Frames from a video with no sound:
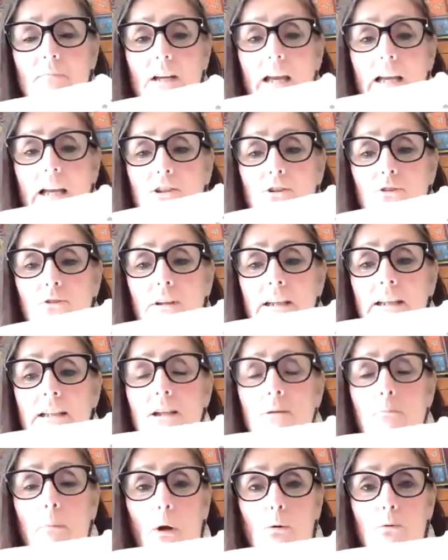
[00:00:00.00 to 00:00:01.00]
and you're
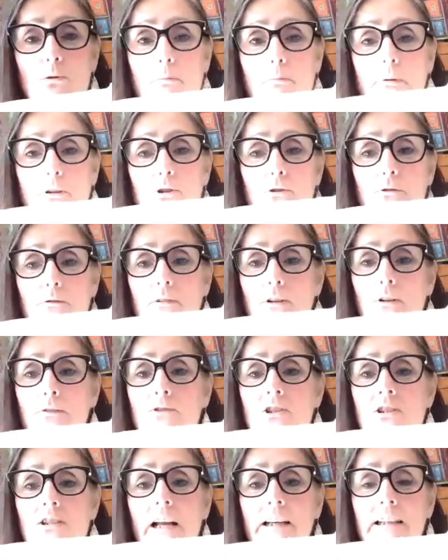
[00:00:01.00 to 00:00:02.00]
in the boat, but you've
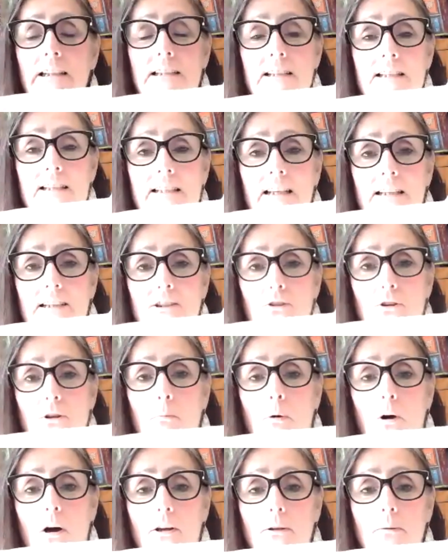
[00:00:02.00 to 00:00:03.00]
decided to sit near
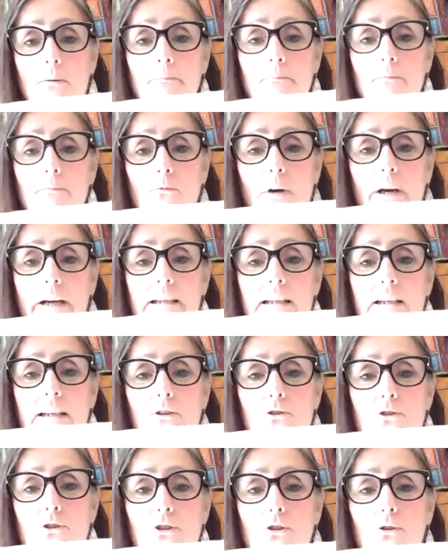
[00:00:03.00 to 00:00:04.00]
the bottom, right?
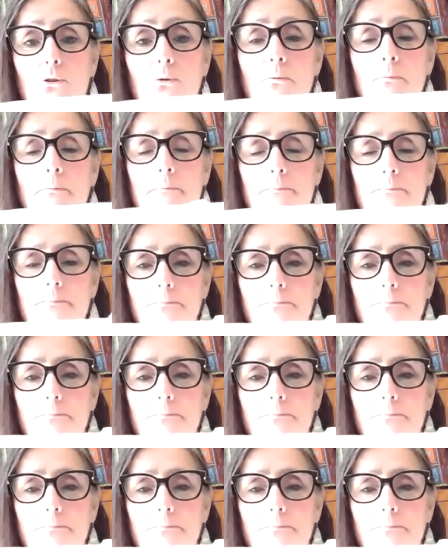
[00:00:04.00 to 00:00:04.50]
Here's you.